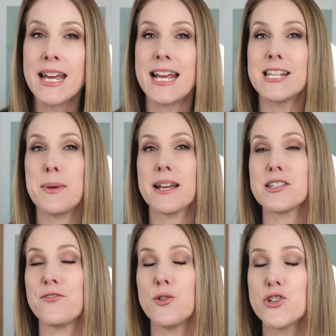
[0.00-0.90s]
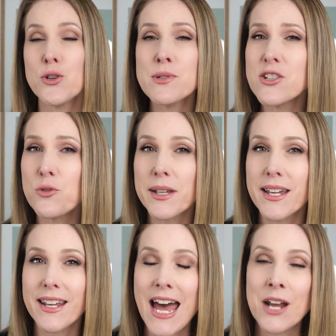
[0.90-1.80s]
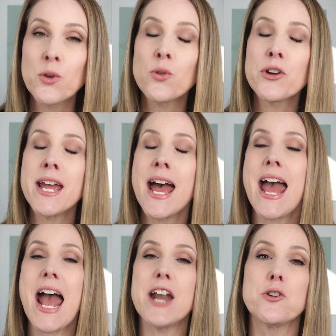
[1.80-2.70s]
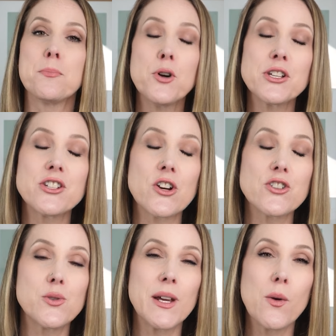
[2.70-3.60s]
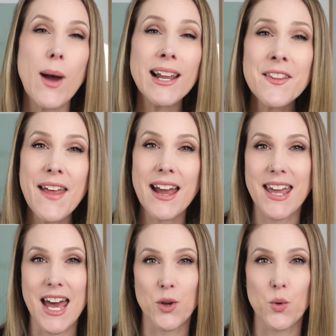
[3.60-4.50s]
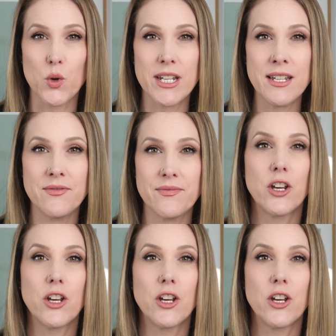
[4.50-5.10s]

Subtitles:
is because if you choose a duplicate category and your book starts doing well in that category,